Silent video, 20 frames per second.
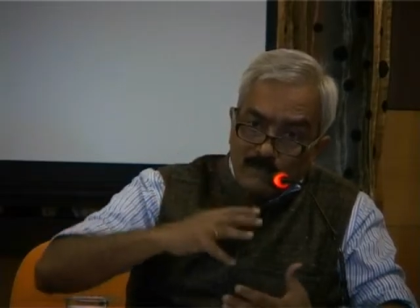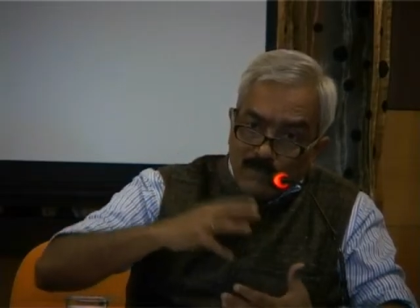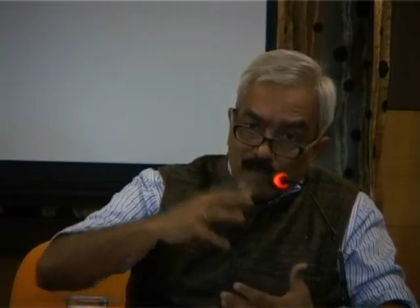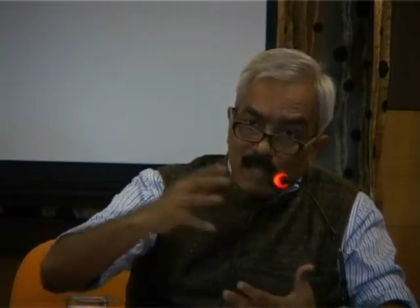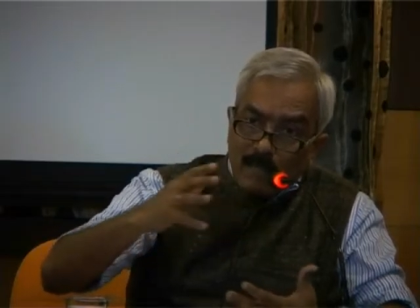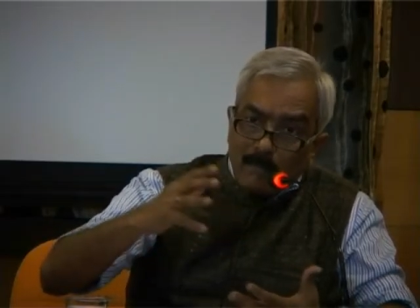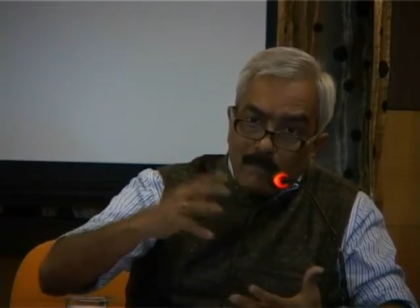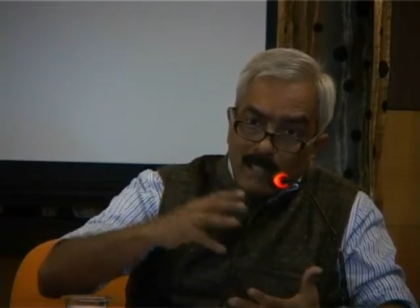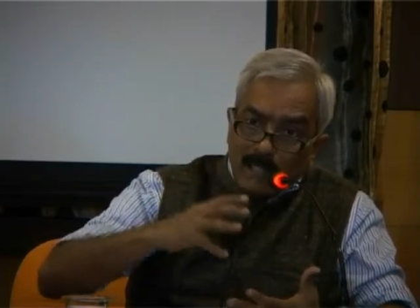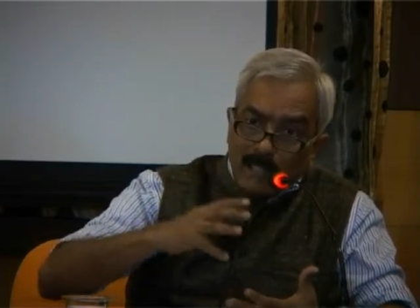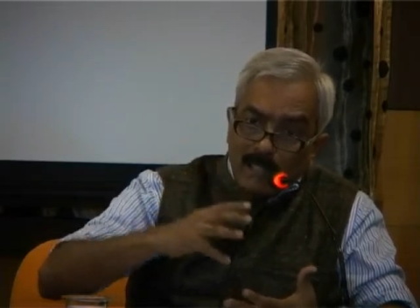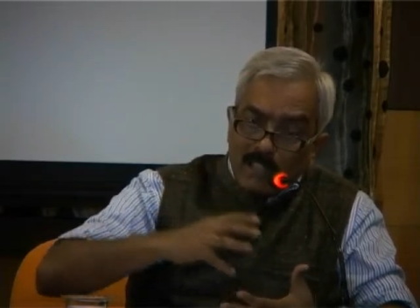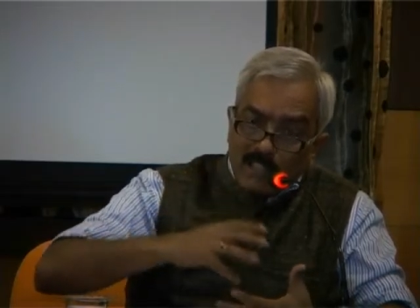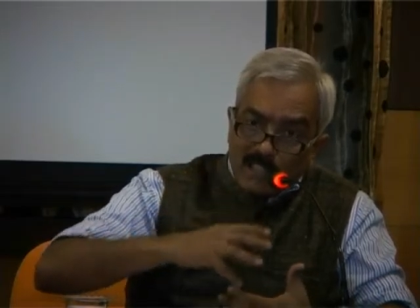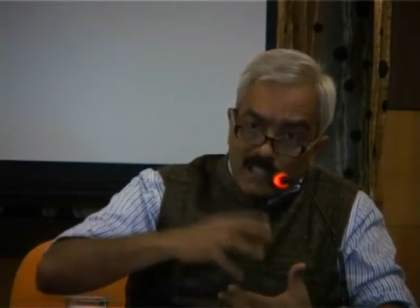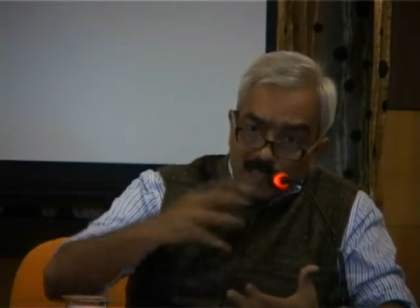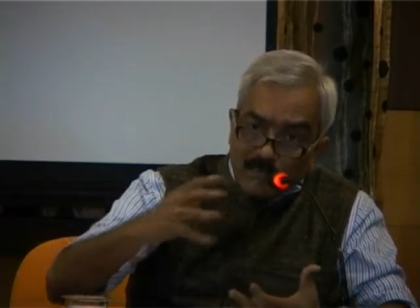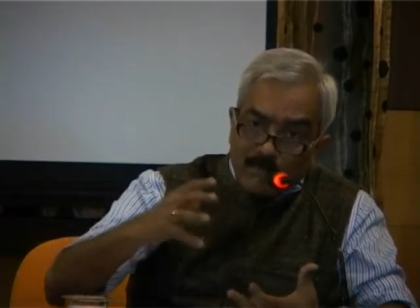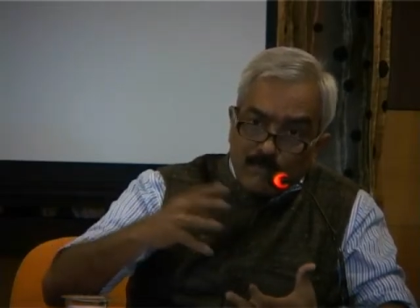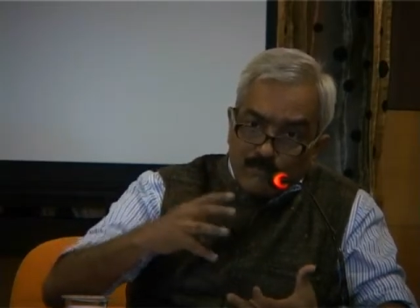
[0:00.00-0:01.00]
a fundamental
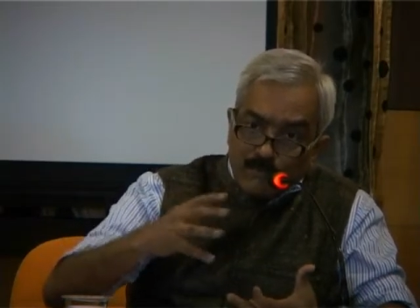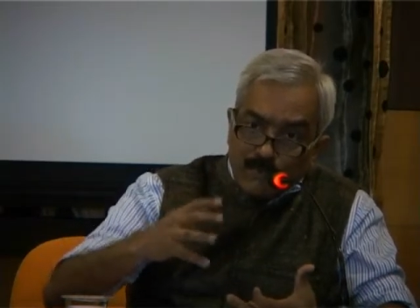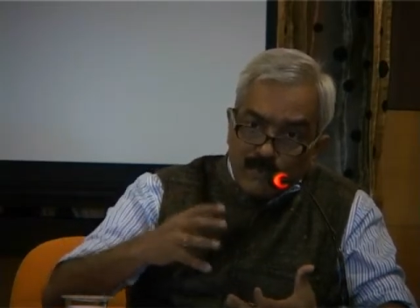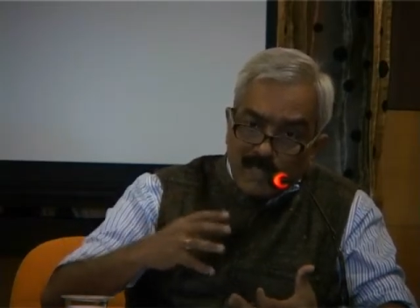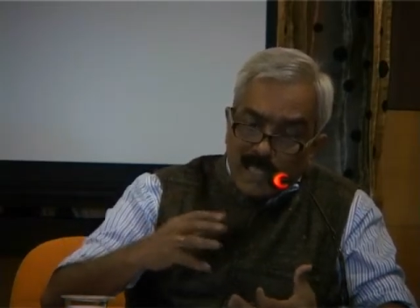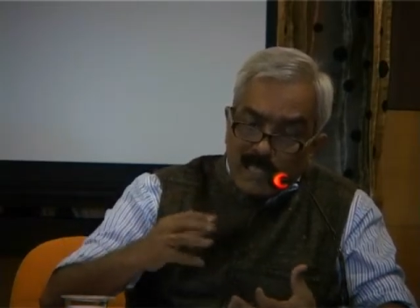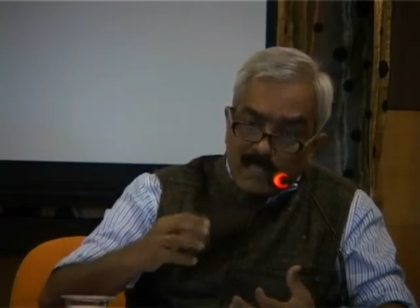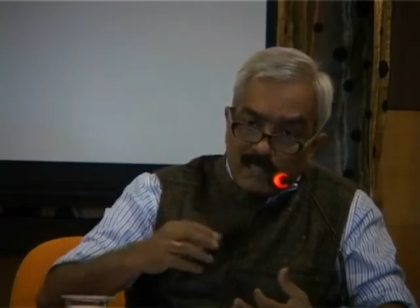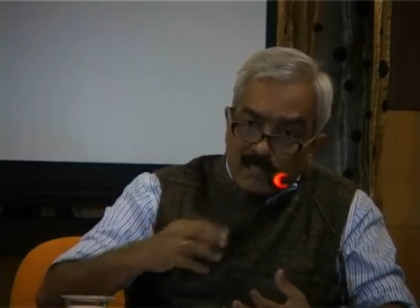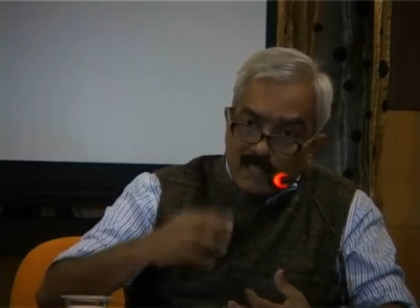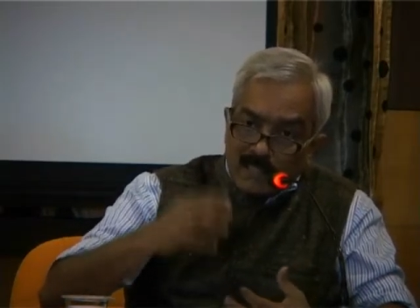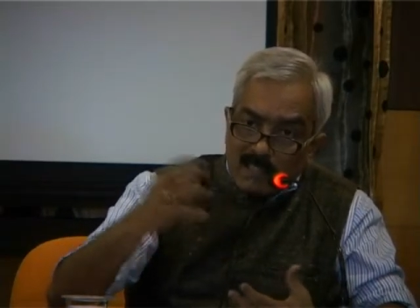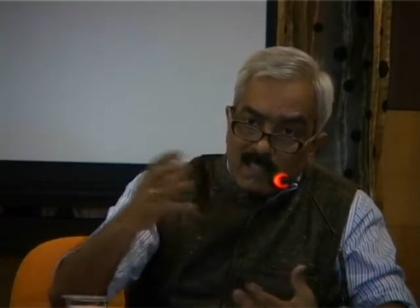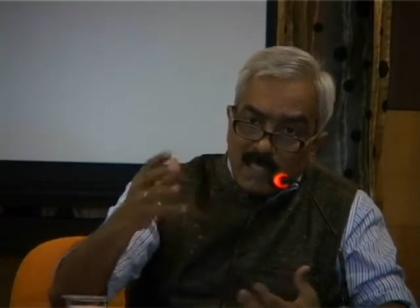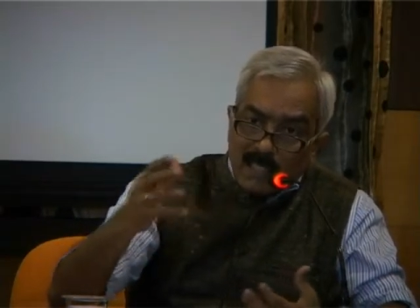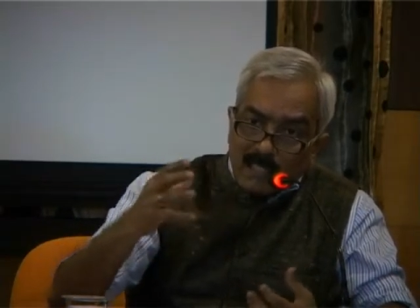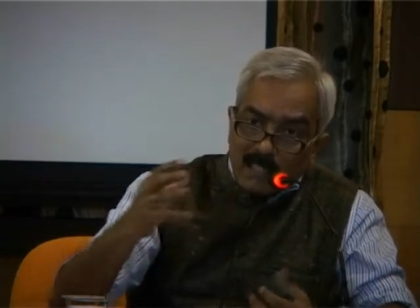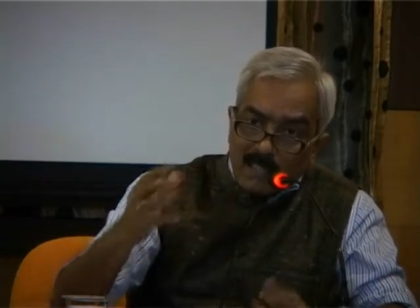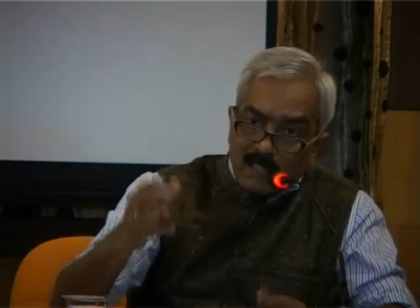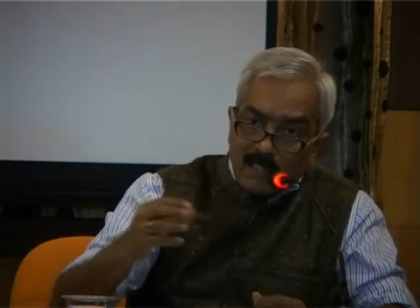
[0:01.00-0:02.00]
shift that
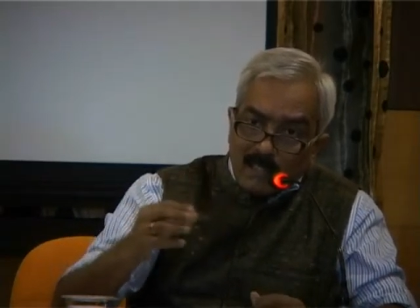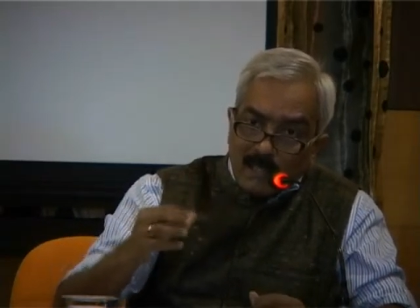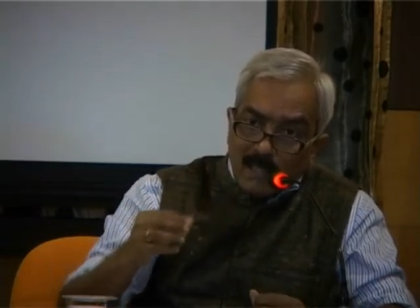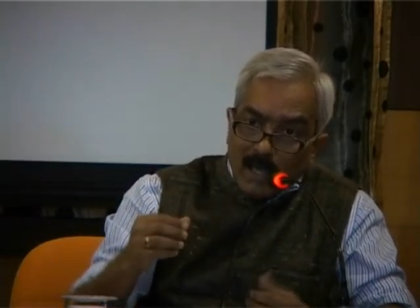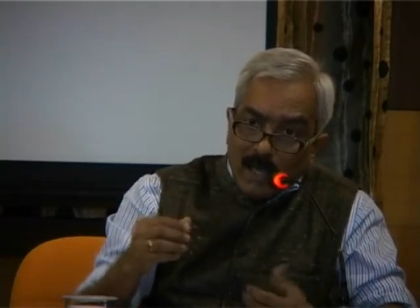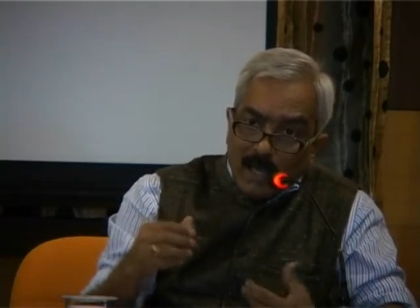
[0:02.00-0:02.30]
sustains